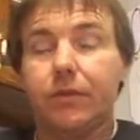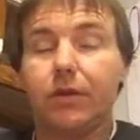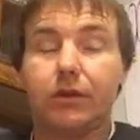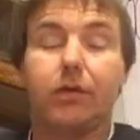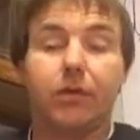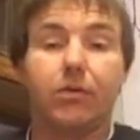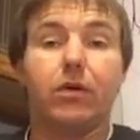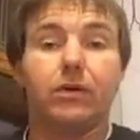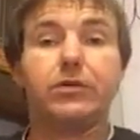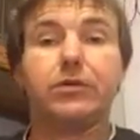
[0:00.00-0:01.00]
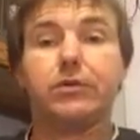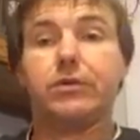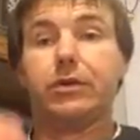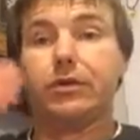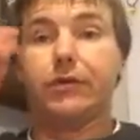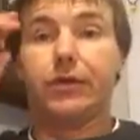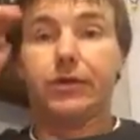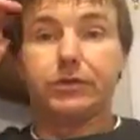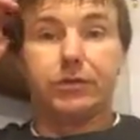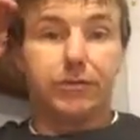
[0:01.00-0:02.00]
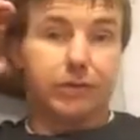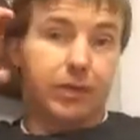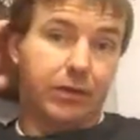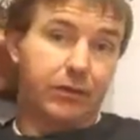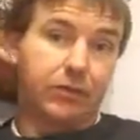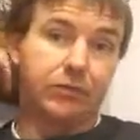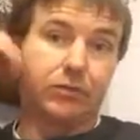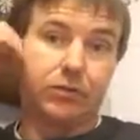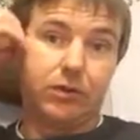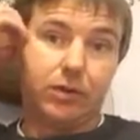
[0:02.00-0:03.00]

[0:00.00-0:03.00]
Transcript: and dark water too, you know, you got something that's highly visible,